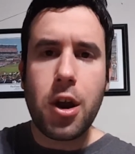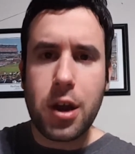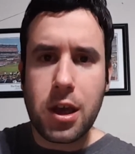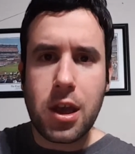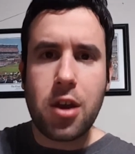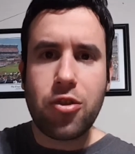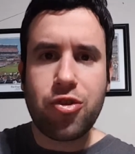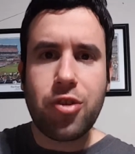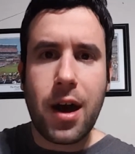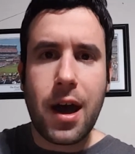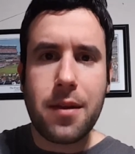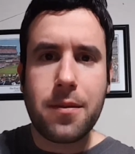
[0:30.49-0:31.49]
going to get a
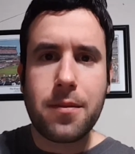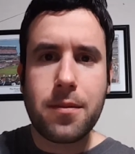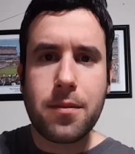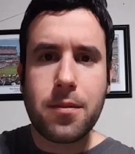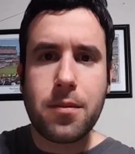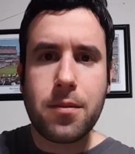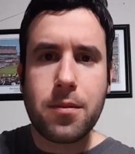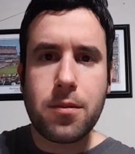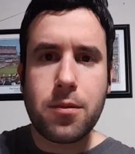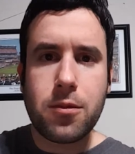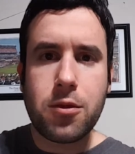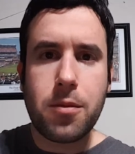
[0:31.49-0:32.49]
shot
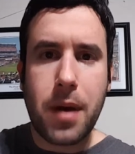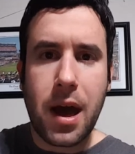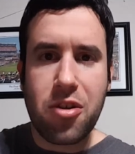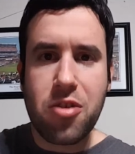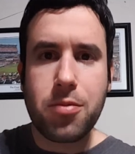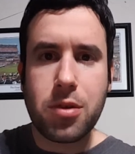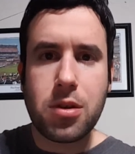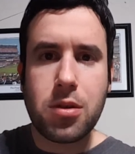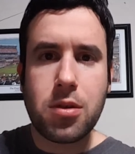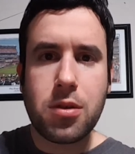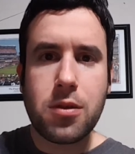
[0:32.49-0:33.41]
to possibly